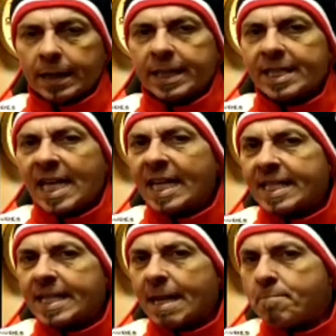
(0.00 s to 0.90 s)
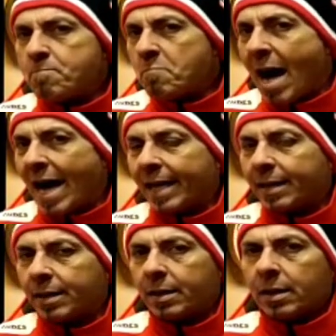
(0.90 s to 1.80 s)
these days is a
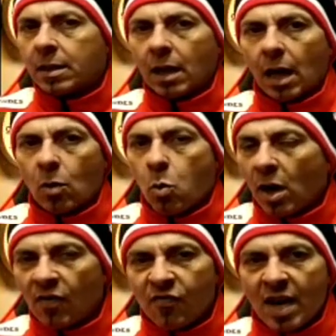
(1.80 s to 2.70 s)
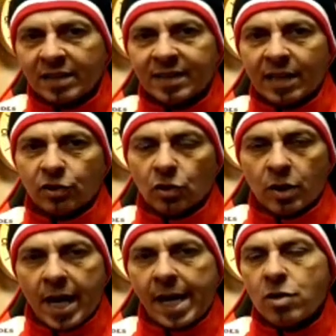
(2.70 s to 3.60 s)
minor qualifying section,
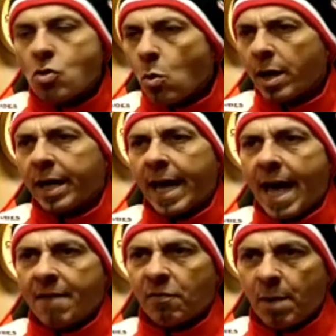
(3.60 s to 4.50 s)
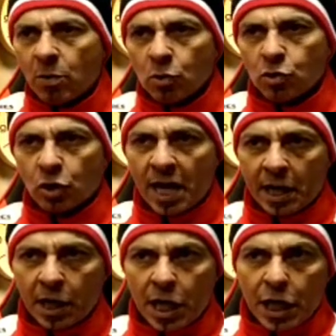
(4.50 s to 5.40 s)
okay? Everybody wants to
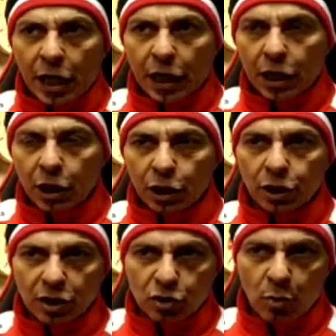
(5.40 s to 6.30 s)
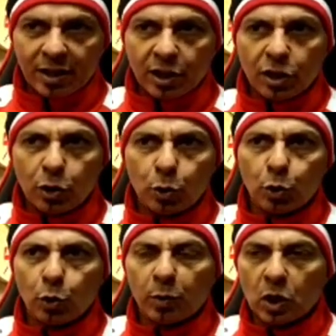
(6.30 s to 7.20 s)
get in straight in
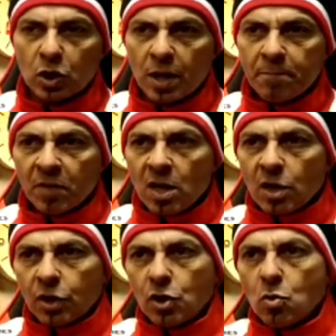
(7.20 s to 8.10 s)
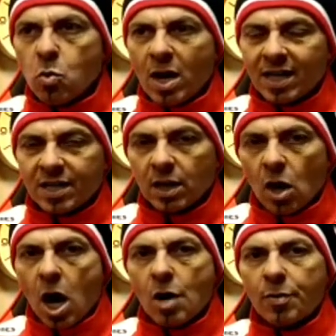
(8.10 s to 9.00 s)
Q2, because Q1 is a
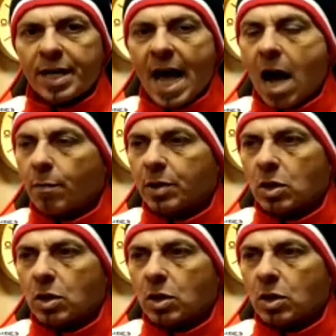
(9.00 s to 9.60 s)
lottery now,